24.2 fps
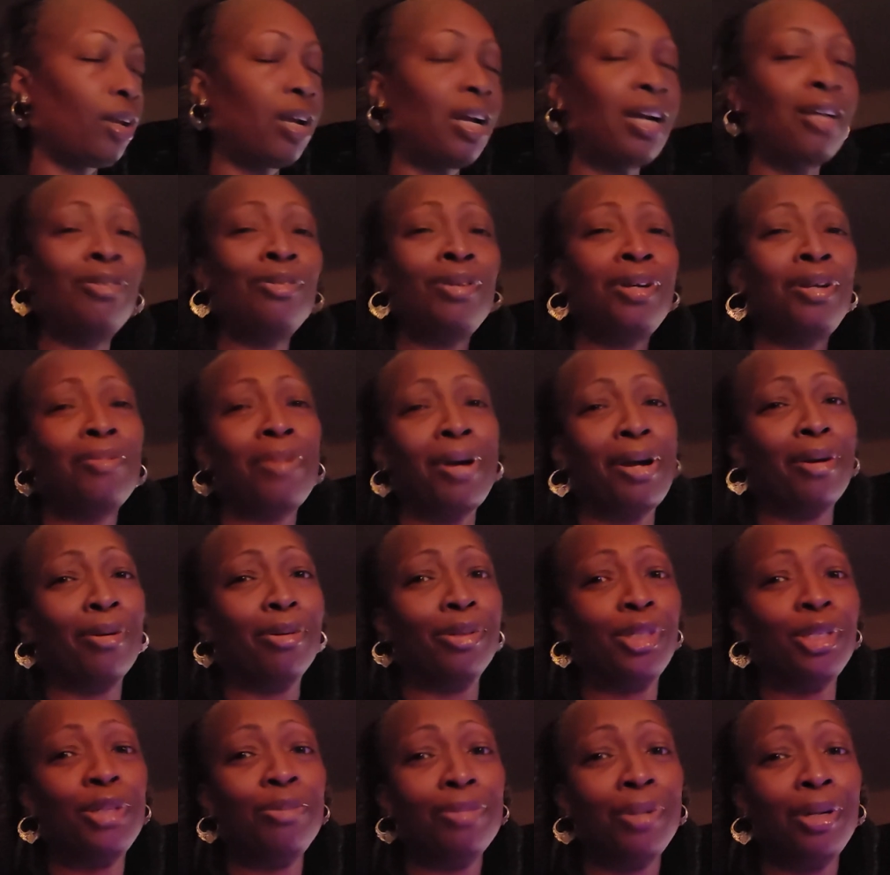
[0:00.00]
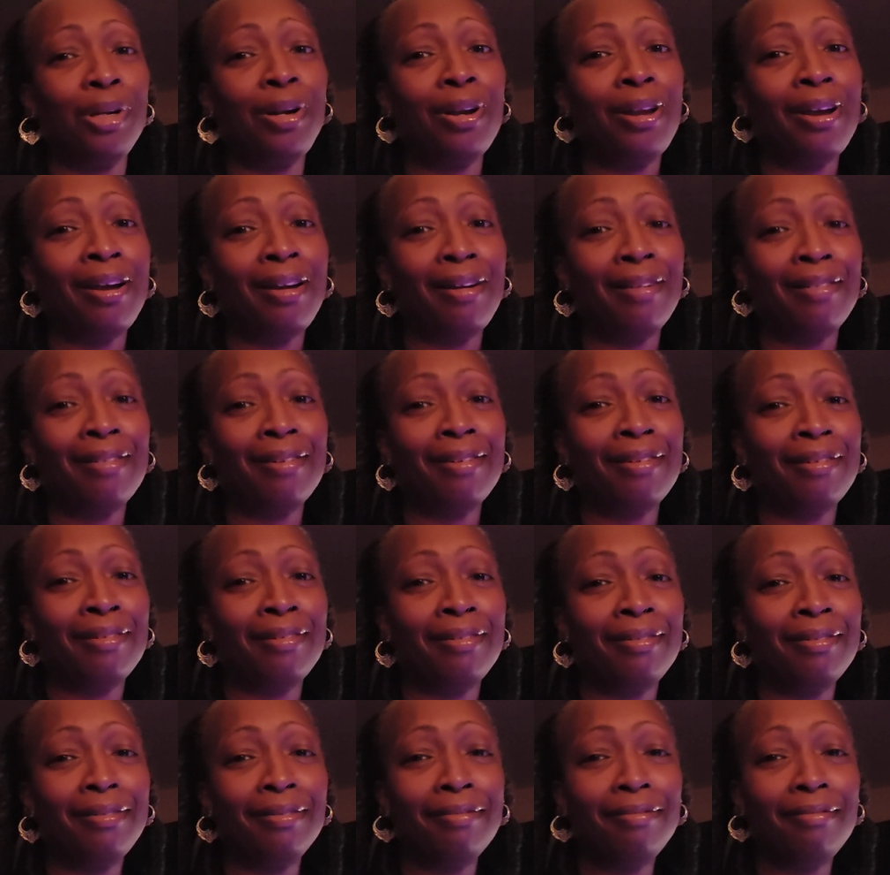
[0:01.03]
I know anybody gonna see my live.
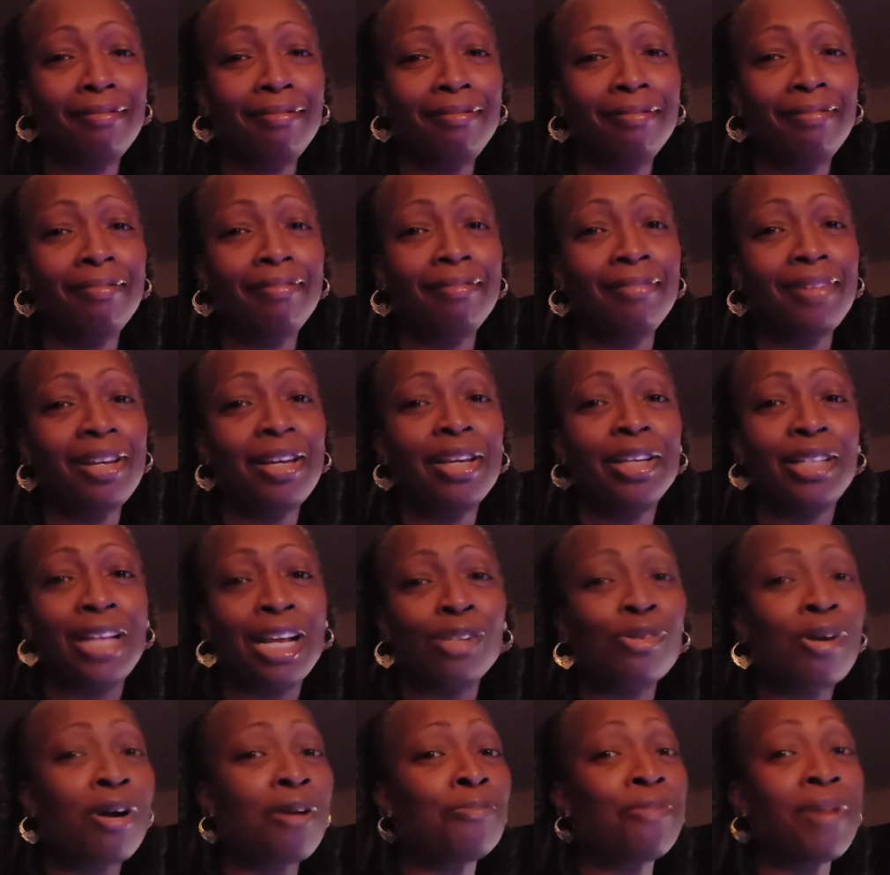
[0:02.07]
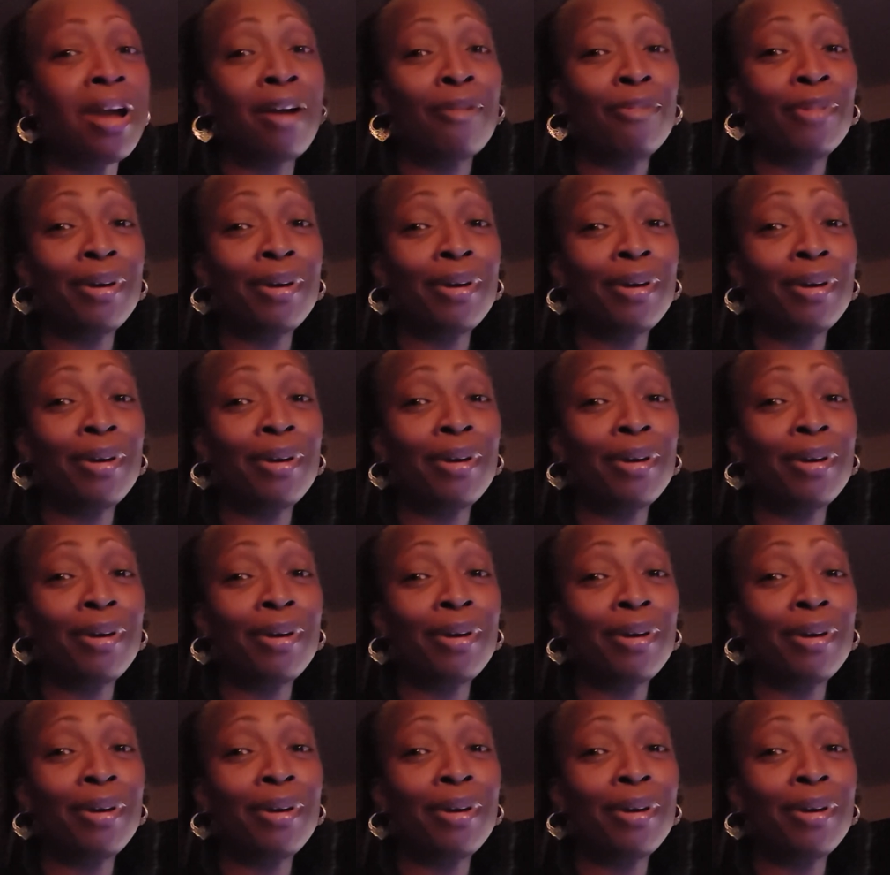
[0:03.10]
That's why I'm now